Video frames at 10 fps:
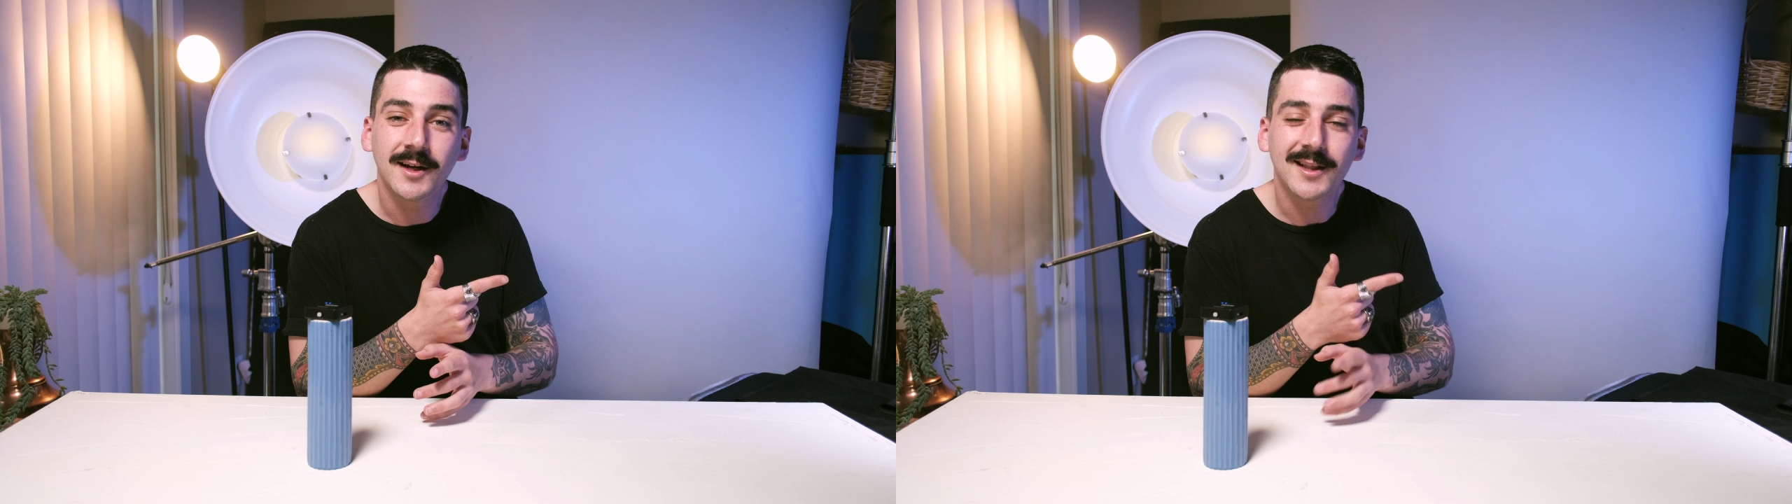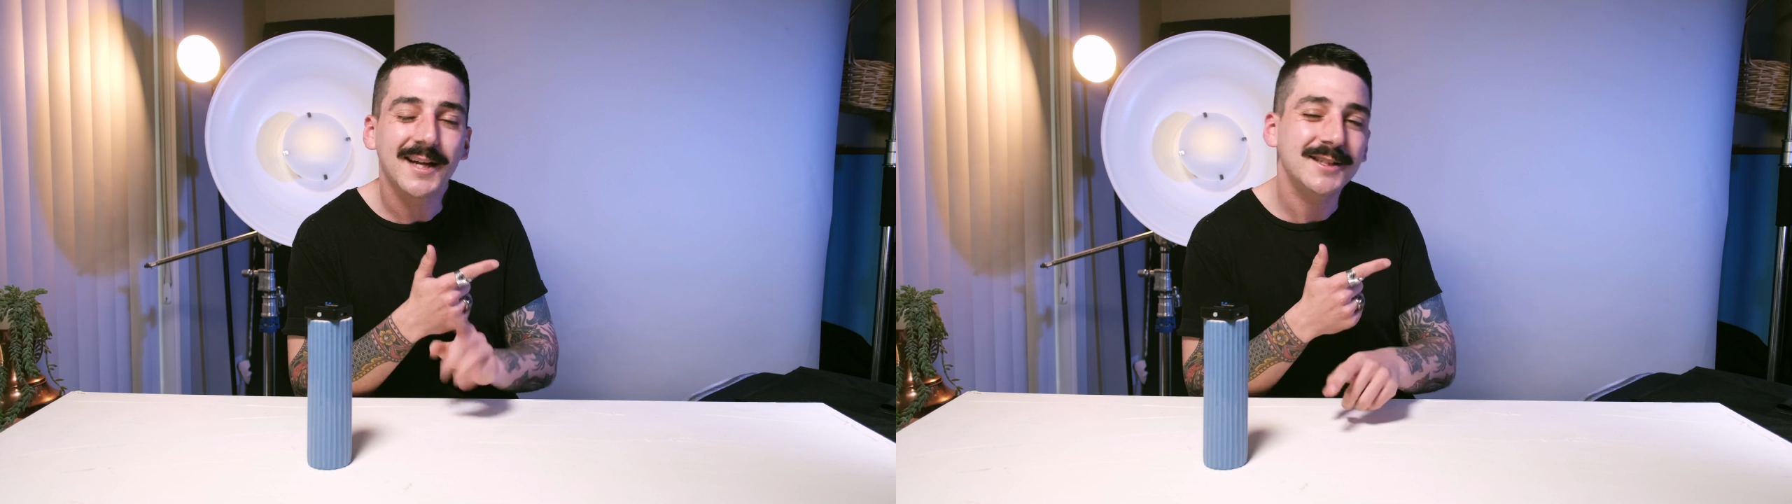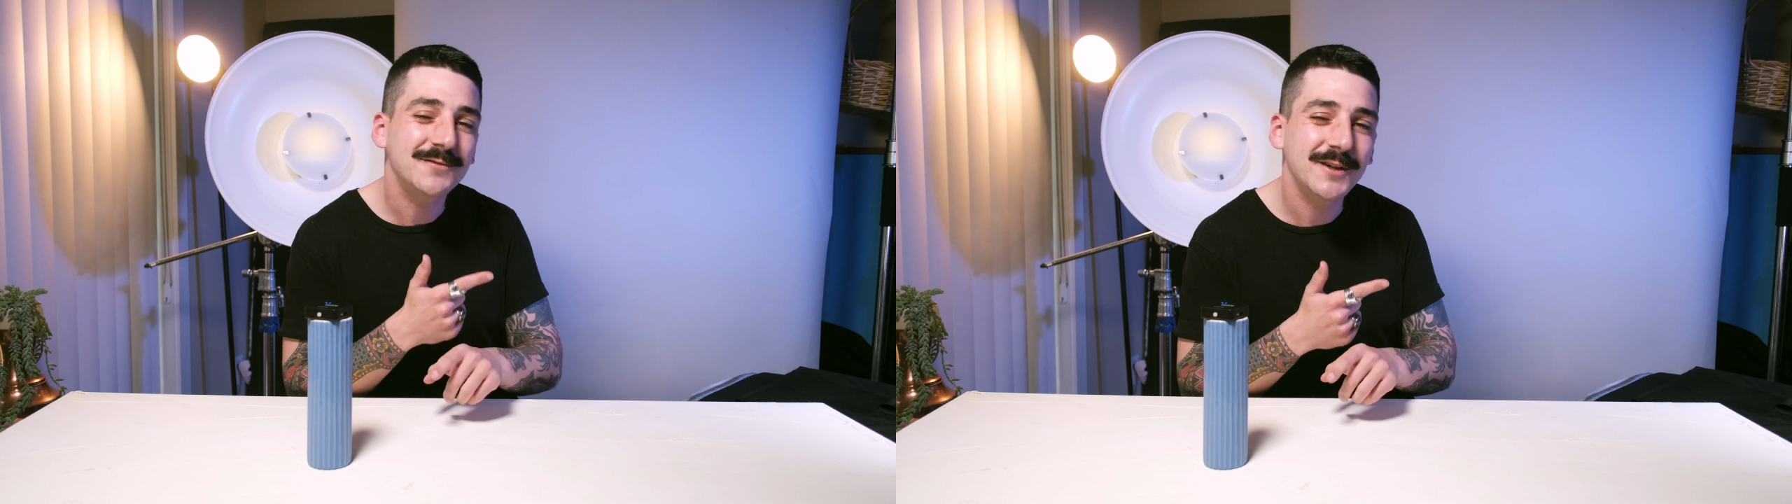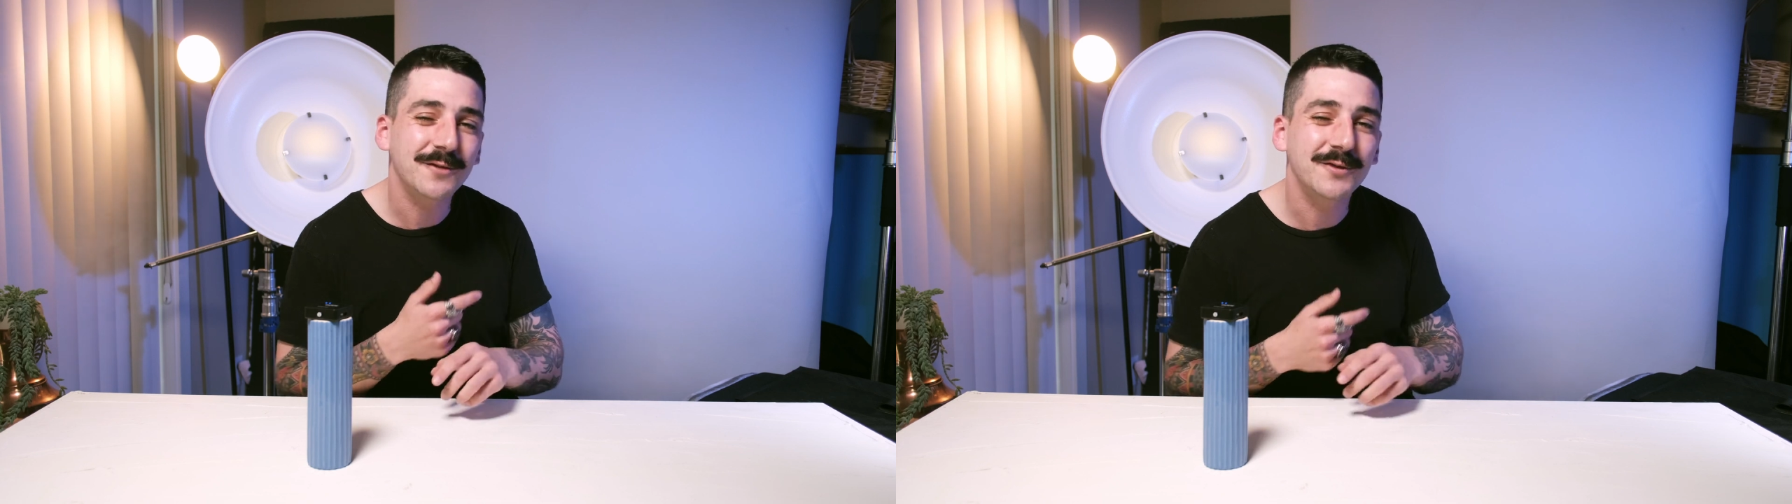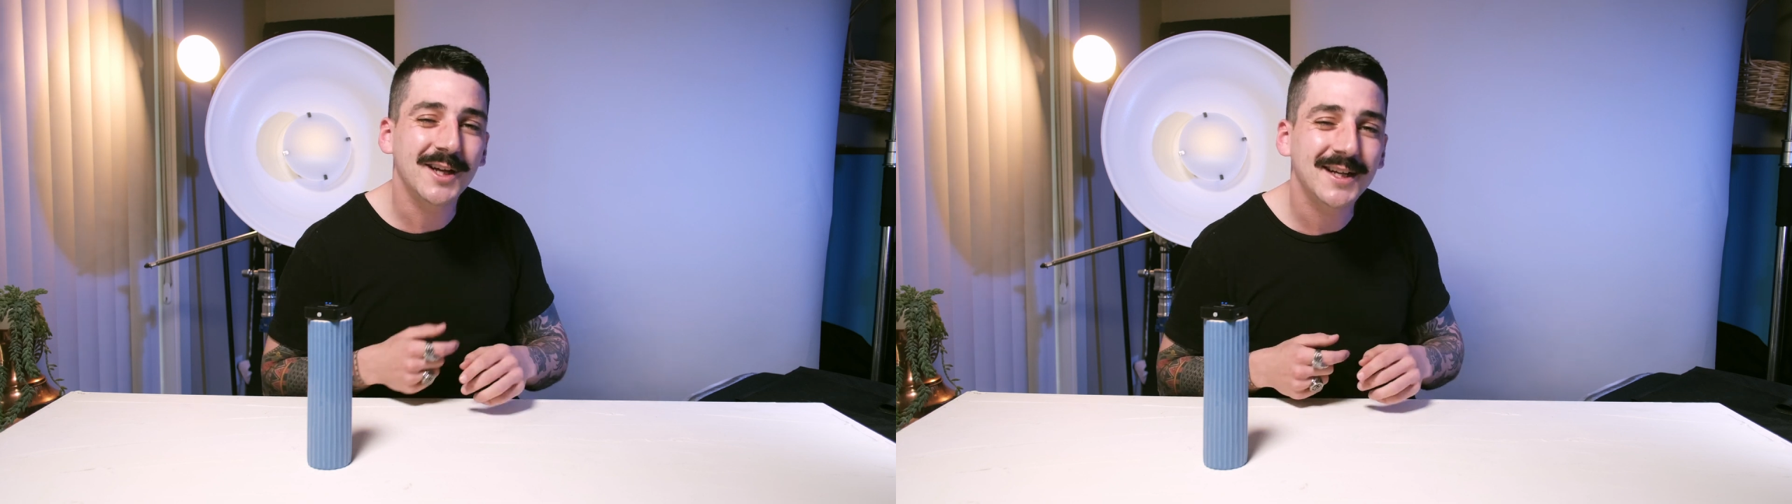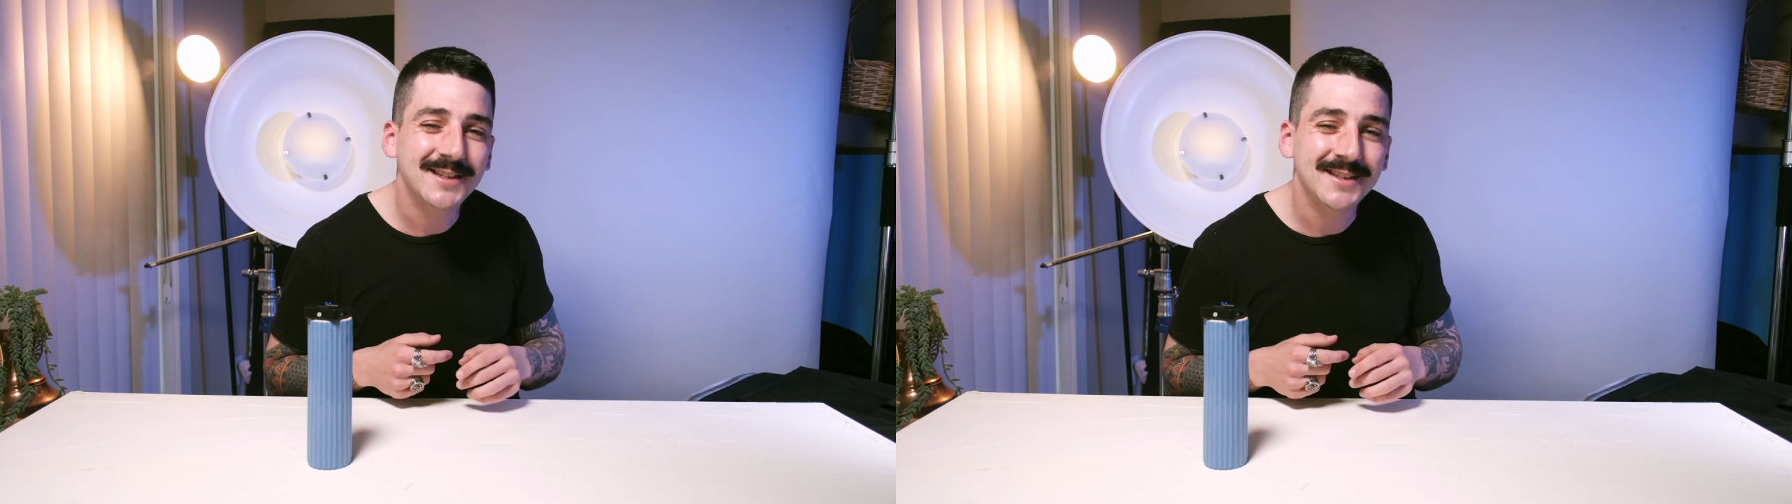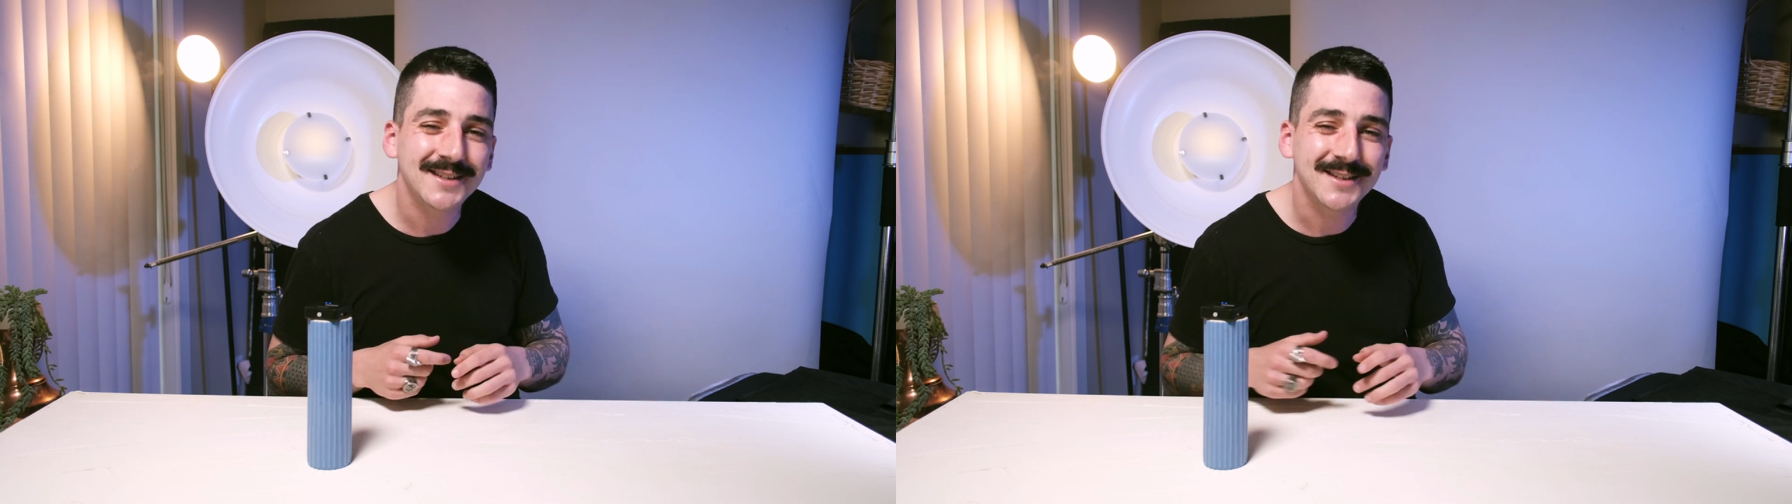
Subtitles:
Like this video if you liked it,